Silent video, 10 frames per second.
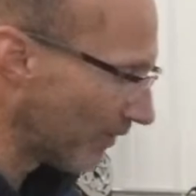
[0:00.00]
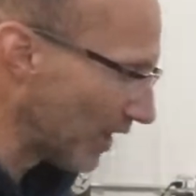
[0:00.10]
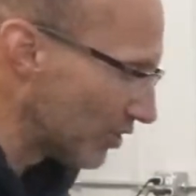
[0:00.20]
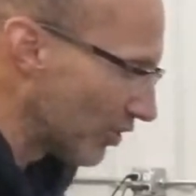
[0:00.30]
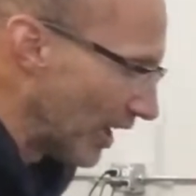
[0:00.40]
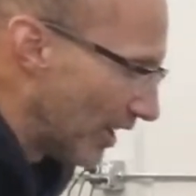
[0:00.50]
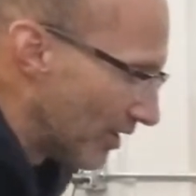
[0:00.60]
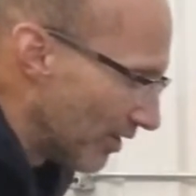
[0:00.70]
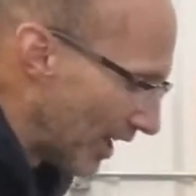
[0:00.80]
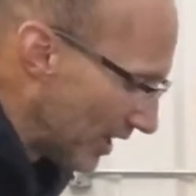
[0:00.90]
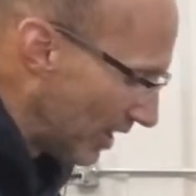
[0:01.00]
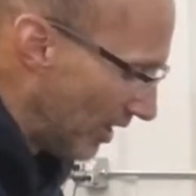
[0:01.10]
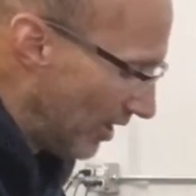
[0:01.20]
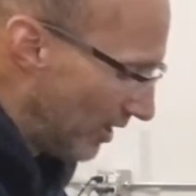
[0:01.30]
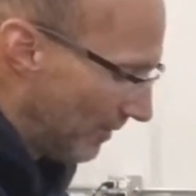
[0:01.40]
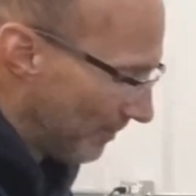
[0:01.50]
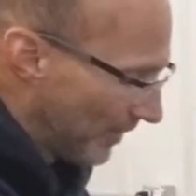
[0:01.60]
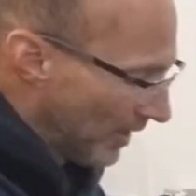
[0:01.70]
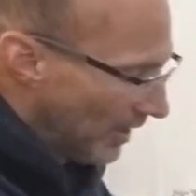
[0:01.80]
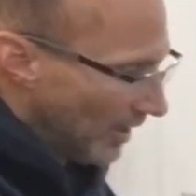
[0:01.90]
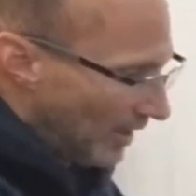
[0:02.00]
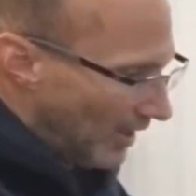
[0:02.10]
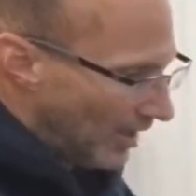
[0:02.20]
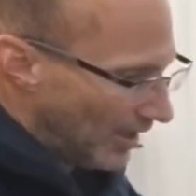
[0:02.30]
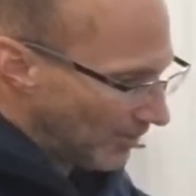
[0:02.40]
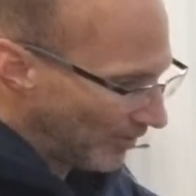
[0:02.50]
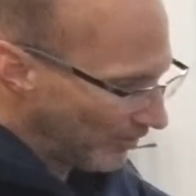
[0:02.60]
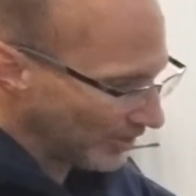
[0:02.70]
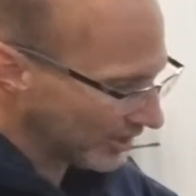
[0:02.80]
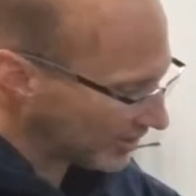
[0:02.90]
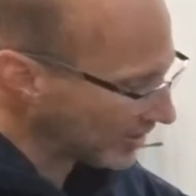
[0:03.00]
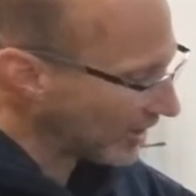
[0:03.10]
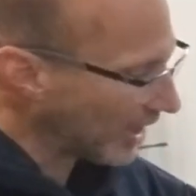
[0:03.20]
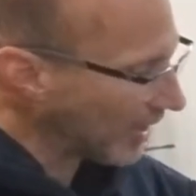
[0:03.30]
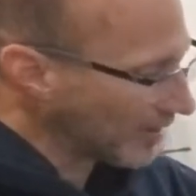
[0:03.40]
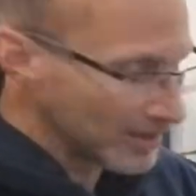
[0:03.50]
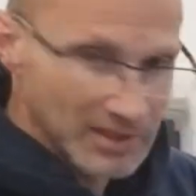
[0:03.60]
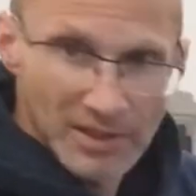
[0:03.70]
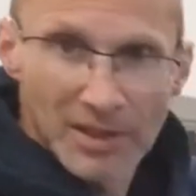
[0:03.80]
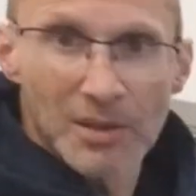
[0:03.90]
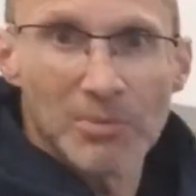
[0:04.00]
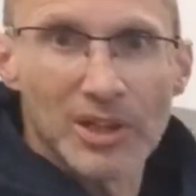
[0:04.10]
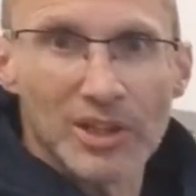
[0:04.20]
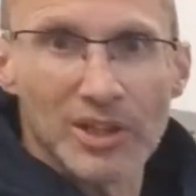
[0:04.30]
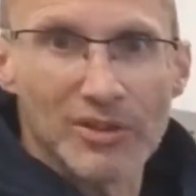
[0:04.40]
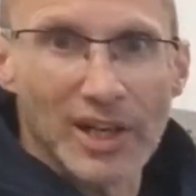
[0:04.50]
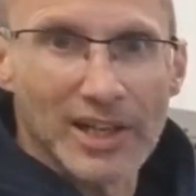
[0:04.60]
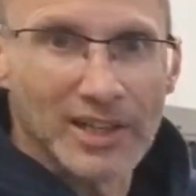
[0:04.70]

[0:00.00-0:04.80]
fan shroud right here. Hopefully you can see that pretty good right